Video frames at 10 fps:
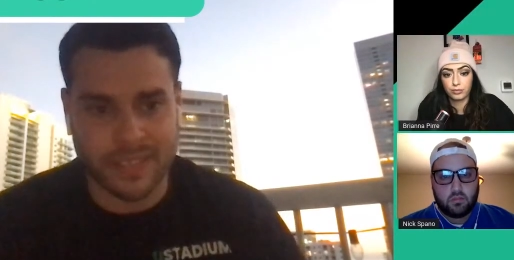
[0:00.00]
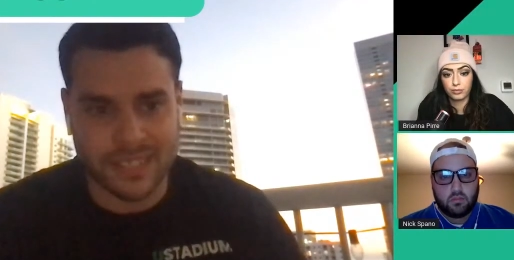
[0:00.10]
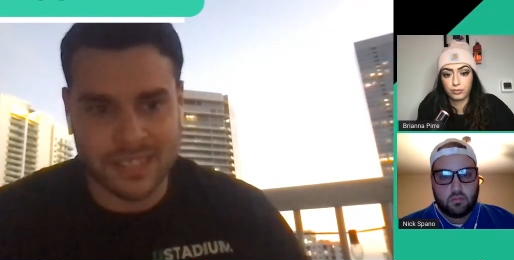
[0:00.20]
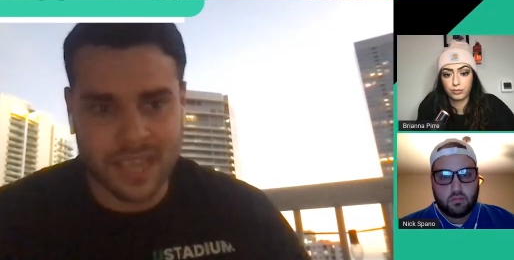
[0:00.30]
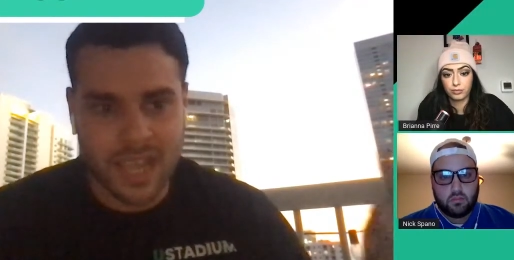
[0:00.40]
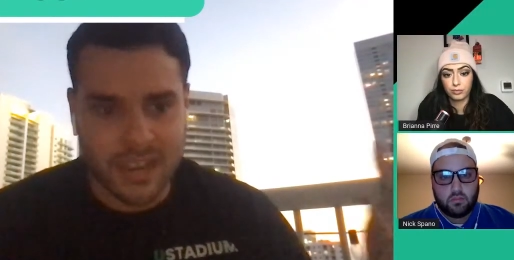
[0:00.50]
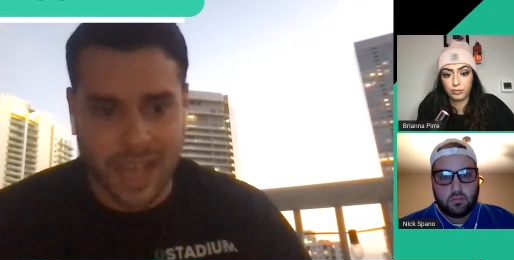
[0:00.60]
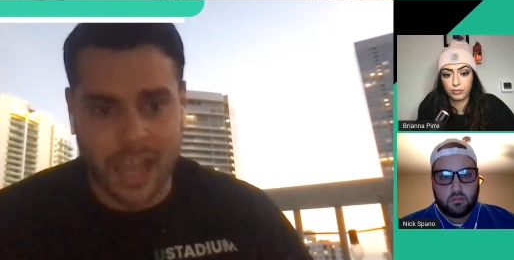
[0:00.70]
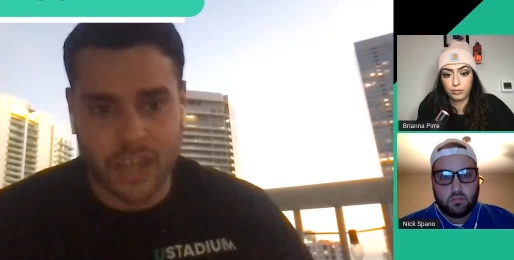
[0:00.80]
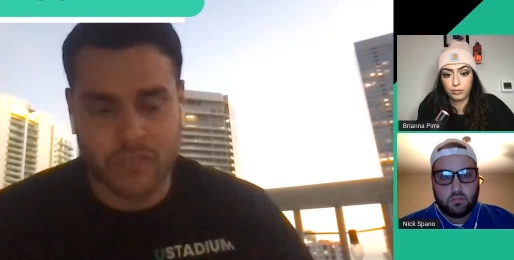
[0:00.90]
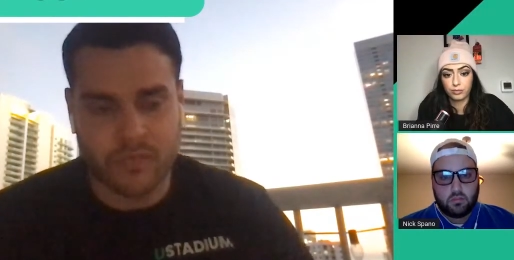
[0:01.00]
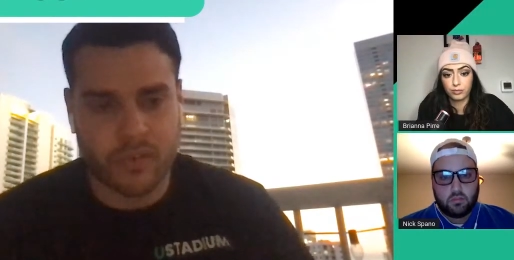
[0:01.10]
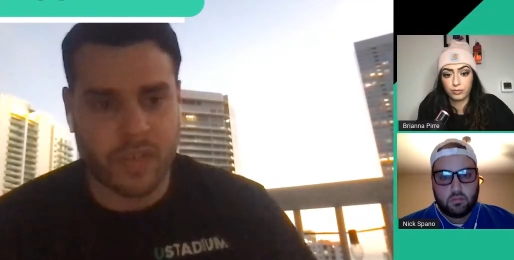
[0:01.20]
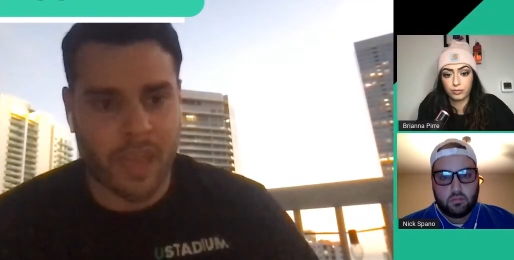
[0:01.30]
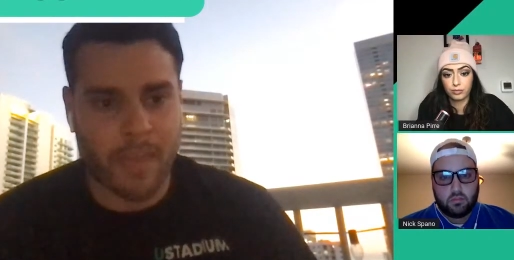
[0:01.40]
Speaker 1: This is not good
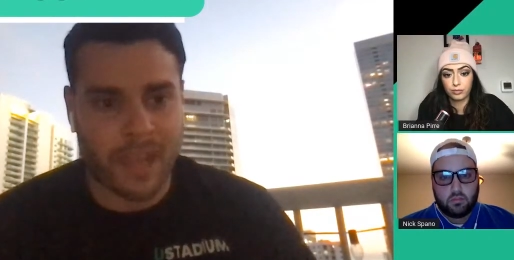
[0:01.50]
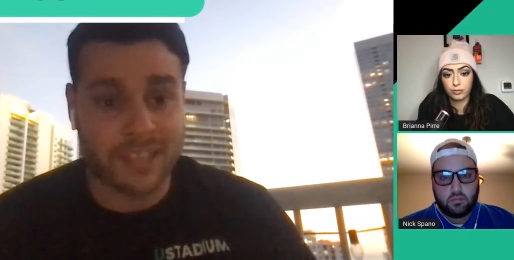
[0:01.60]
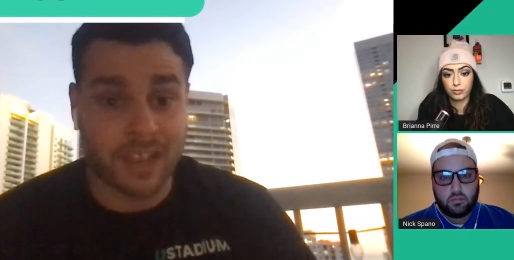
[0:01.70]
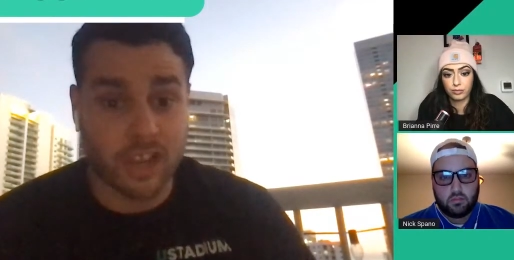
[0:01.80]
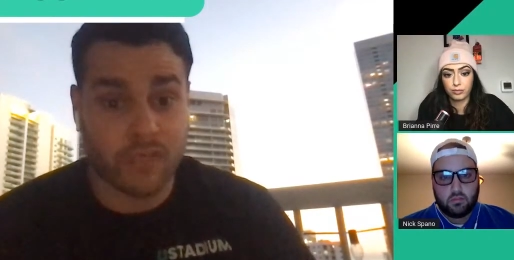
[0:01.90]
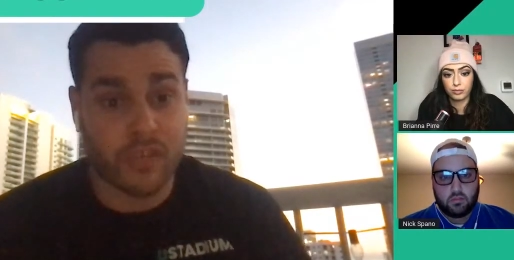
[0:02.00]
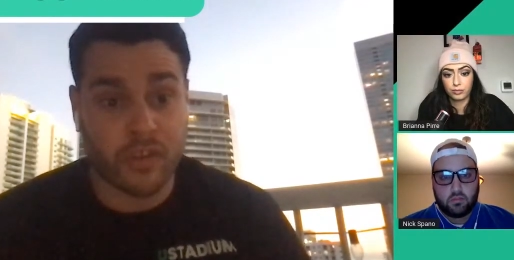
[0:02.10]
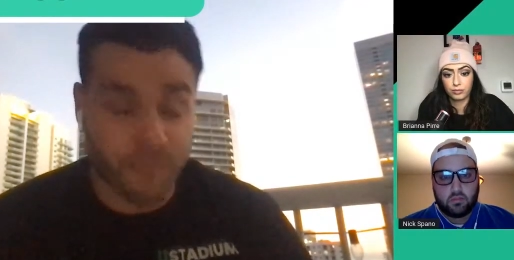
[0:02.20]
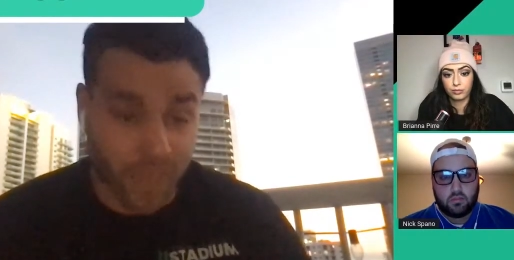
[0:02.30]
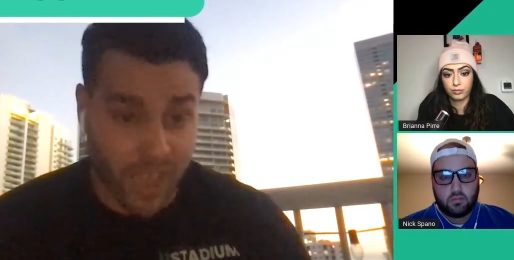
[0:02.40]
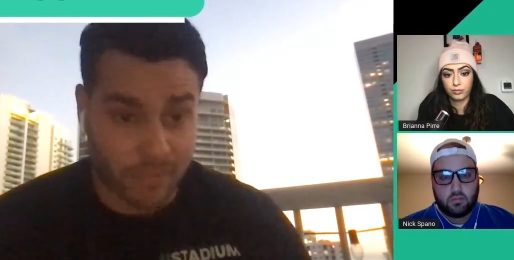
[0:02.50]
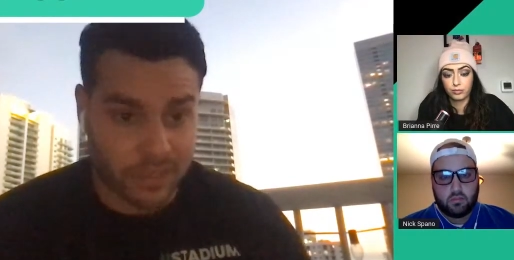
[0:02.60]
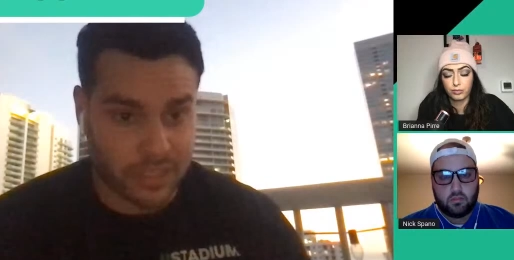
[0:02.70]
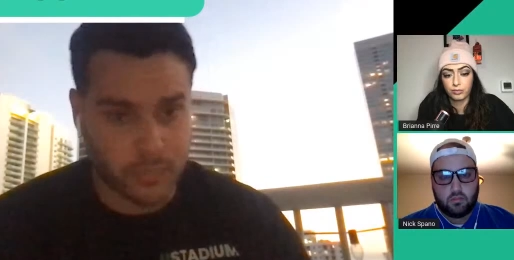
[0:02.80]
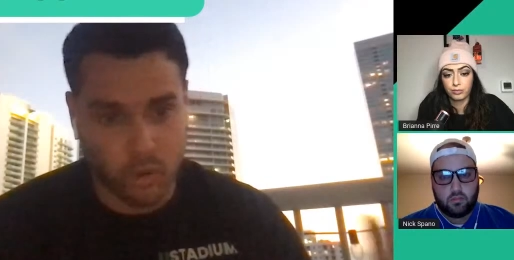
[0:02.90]
for them and it's not good for their
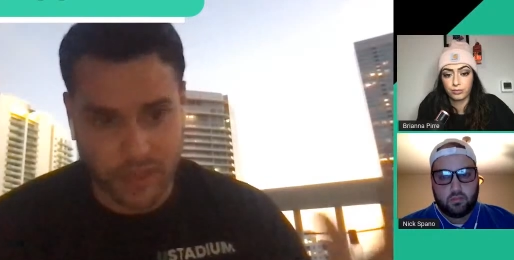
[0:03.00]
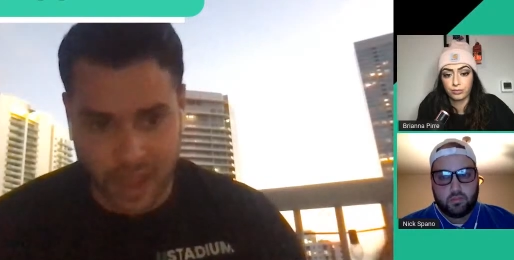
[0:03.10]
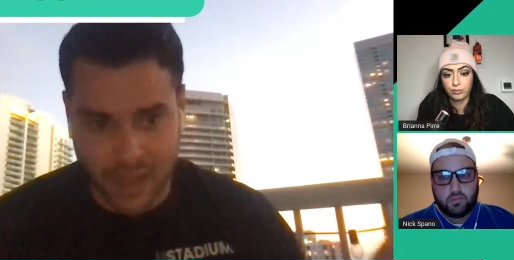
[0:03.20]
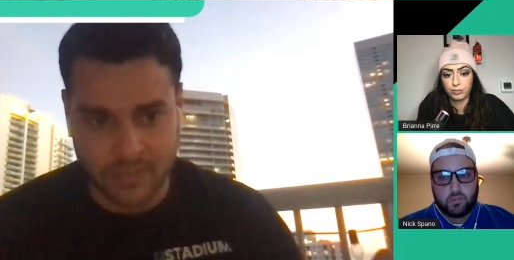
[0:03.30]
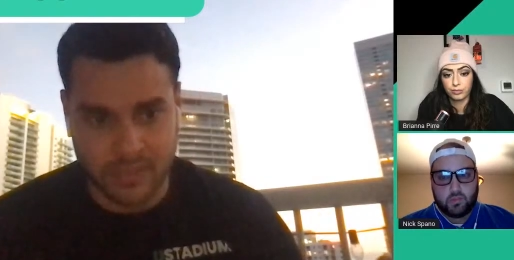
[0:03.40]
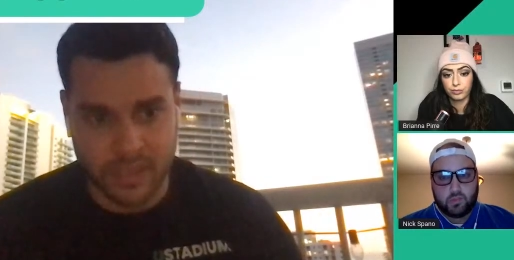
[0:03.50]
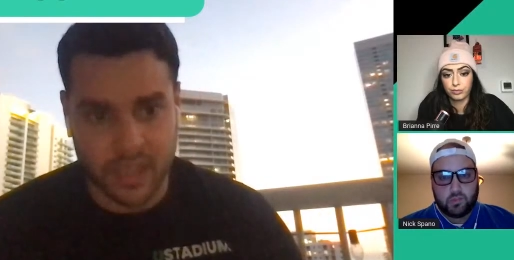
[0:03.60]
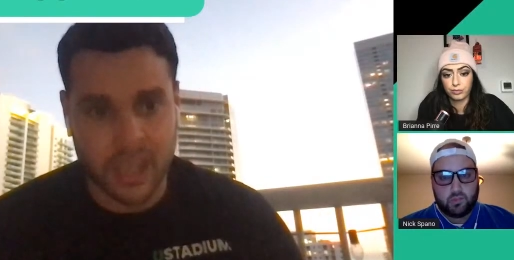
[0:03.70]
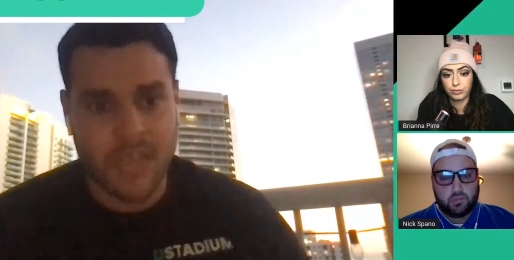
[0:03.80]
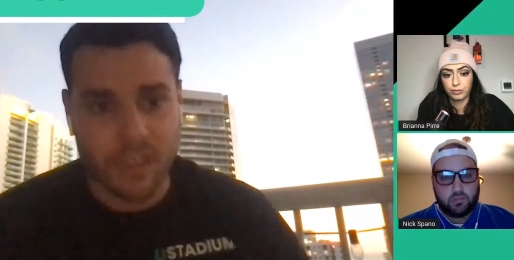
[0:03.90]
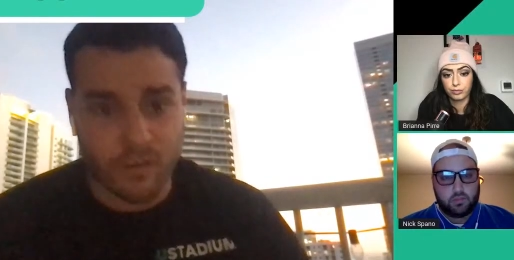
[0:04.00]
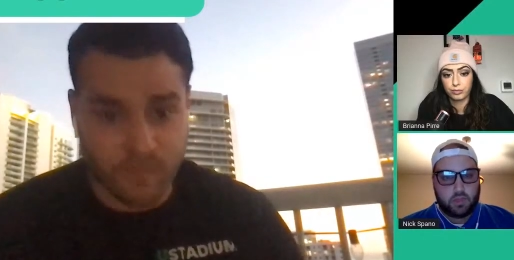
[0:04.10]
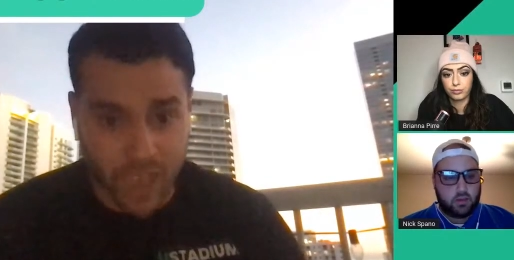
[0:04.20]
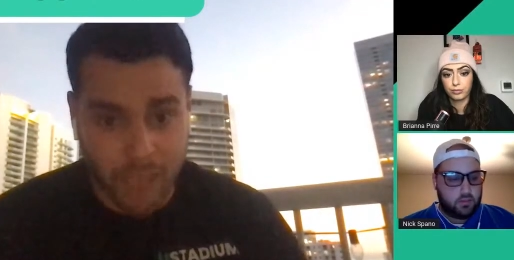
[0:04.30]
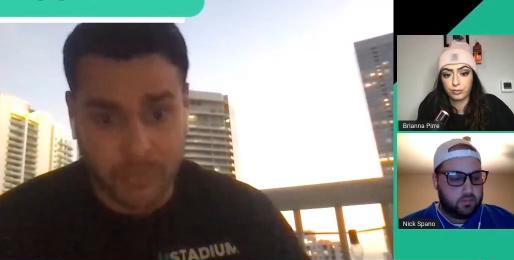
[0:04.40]
families more than anything. Their
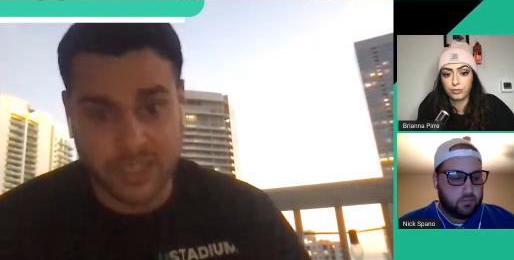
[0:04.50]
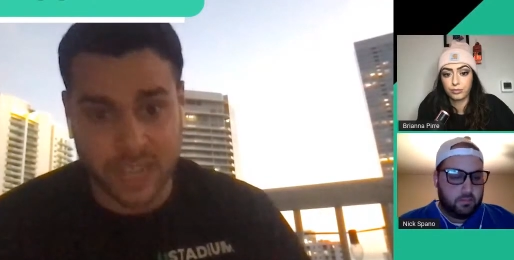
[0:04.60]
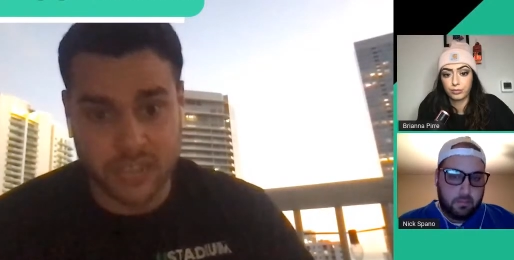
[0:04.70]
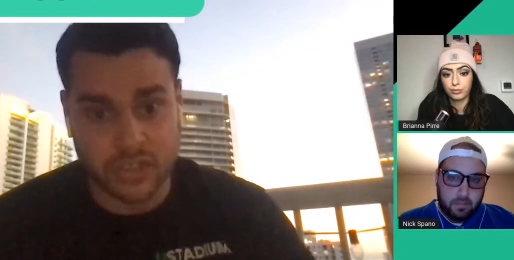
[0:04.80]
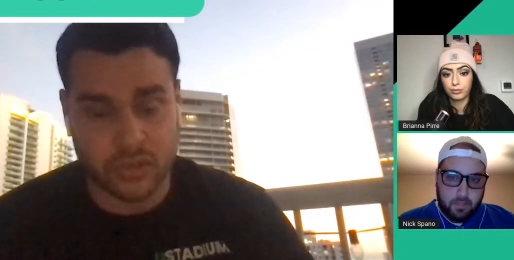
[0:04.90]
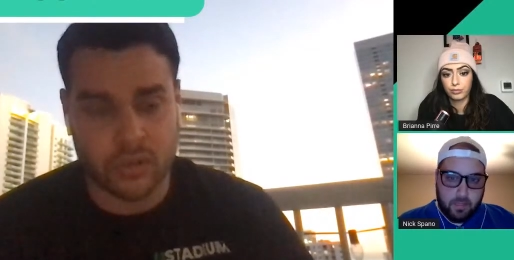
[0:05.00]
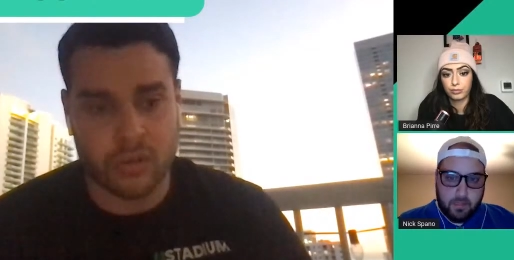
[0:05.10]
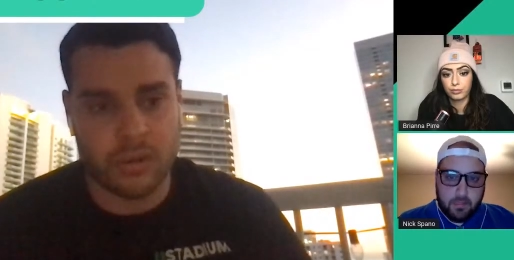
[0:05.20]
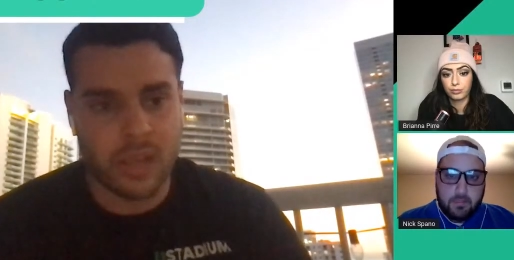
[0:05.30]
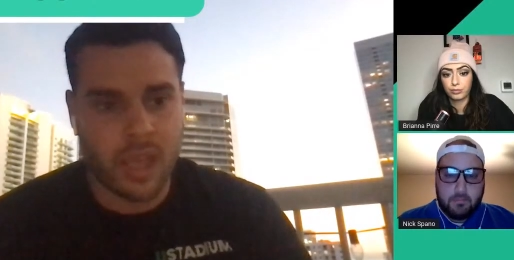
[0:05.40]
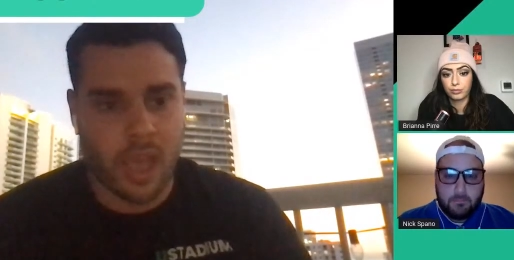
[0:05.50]
yeah. families get screwed.